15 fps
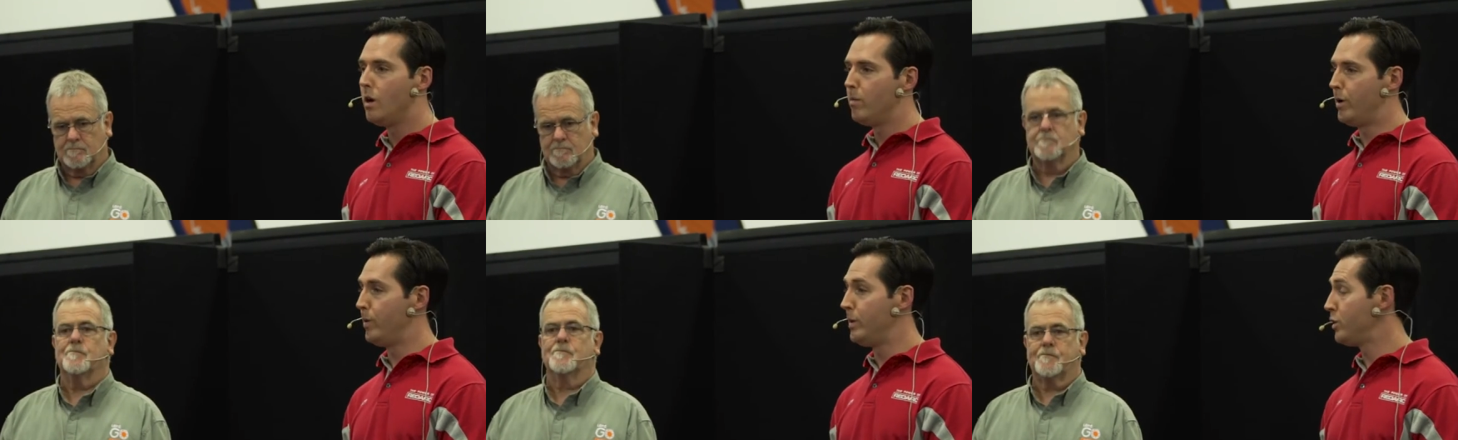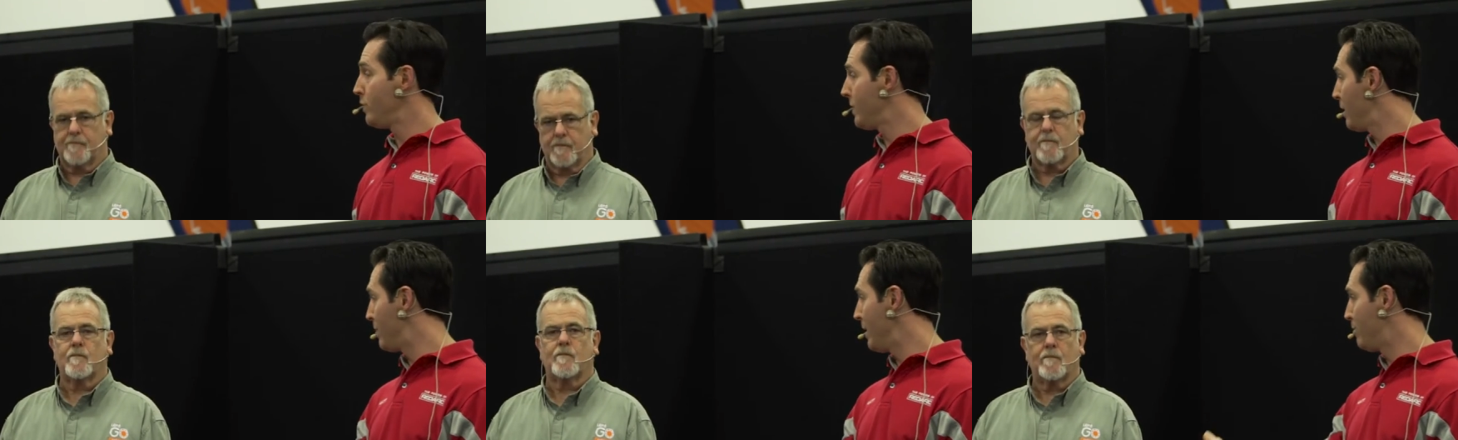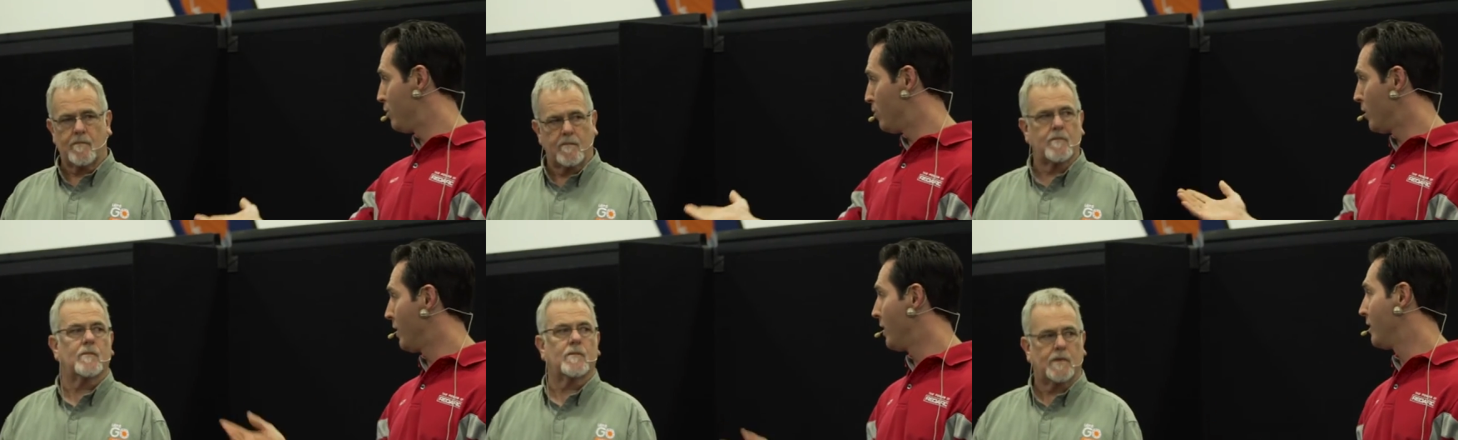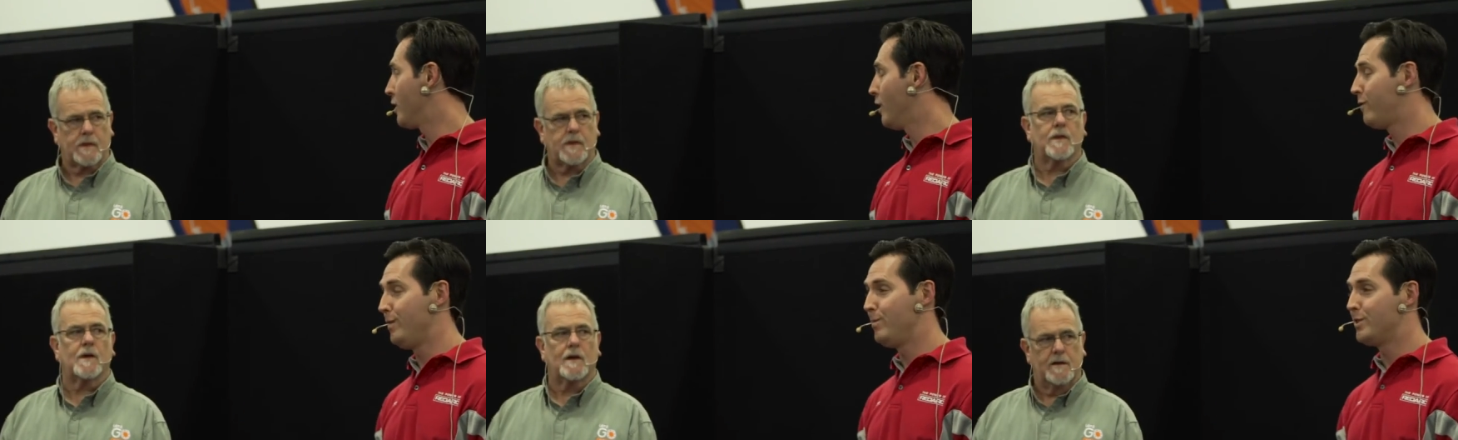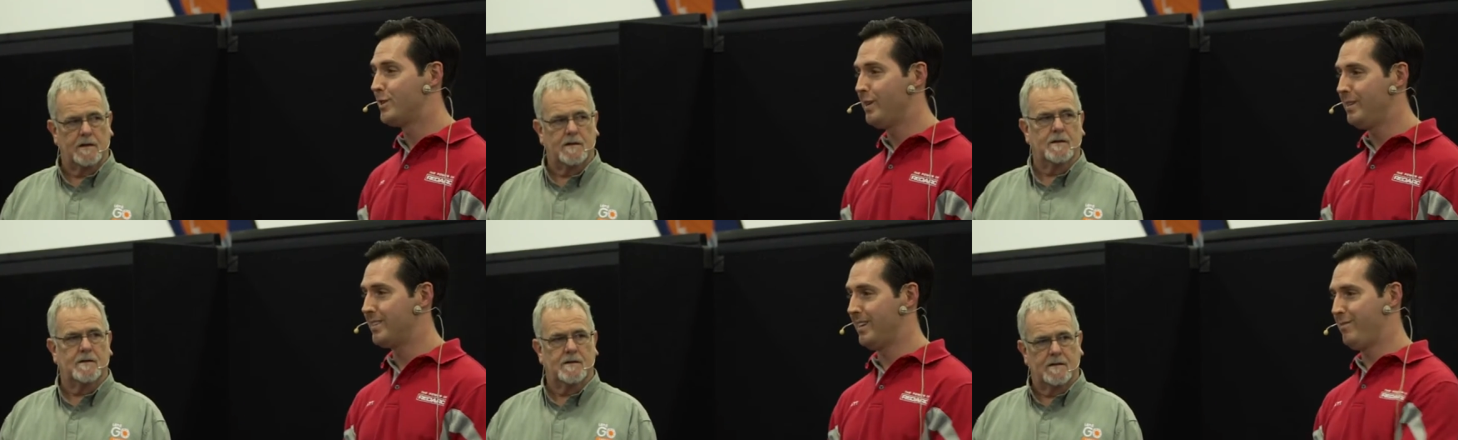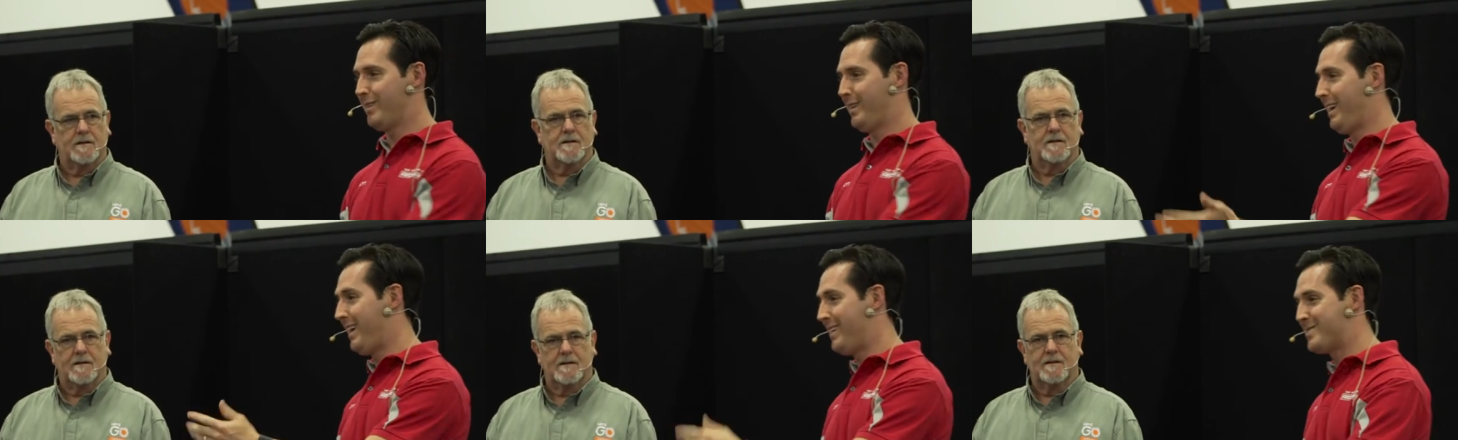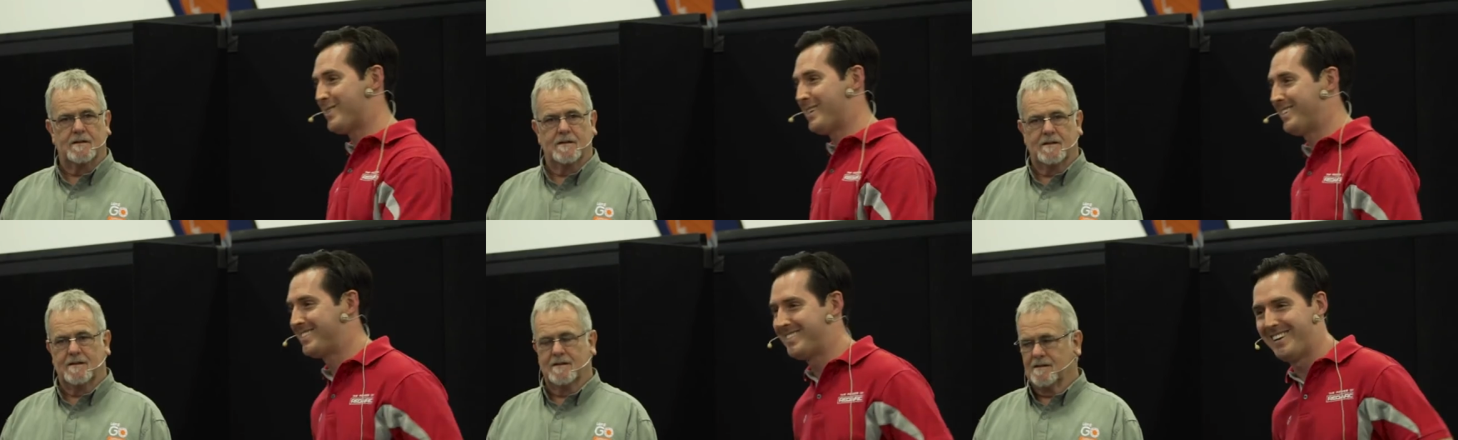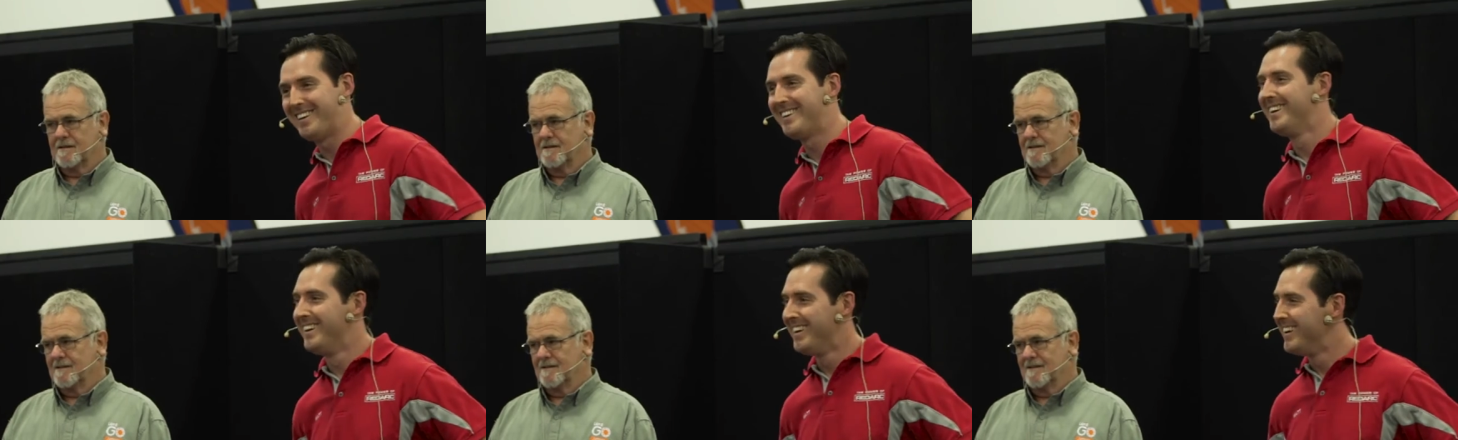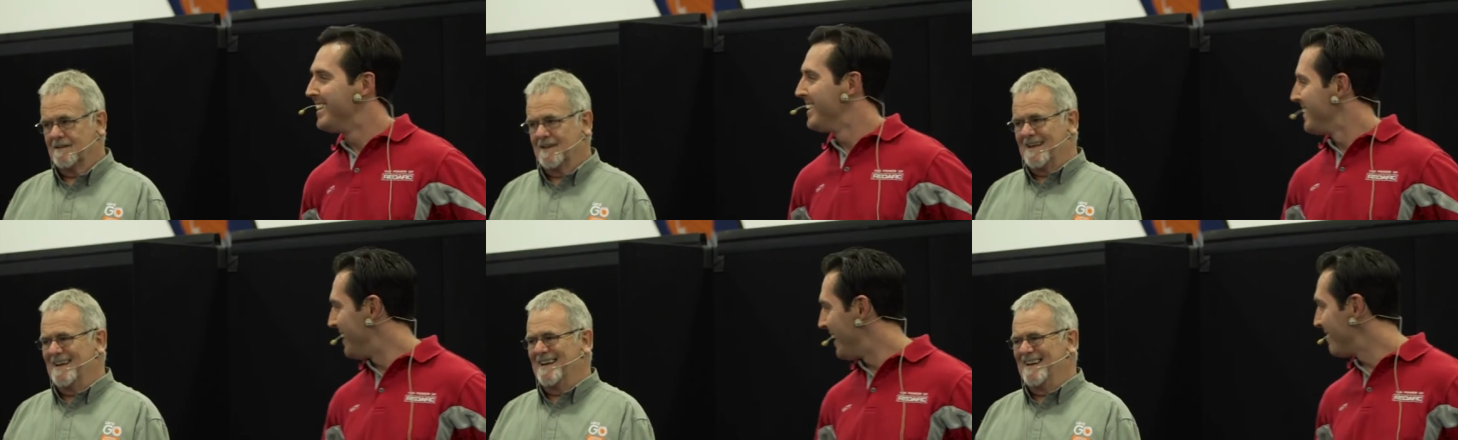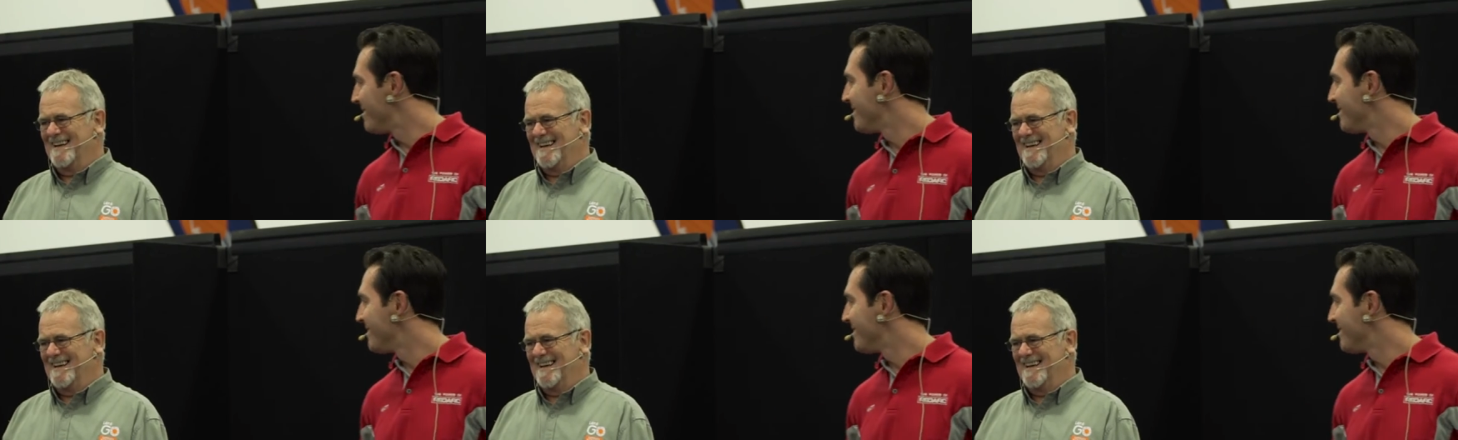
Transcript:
Speaker 1: but we do get people wanting coffee machines, even the hairdryer. So, yep,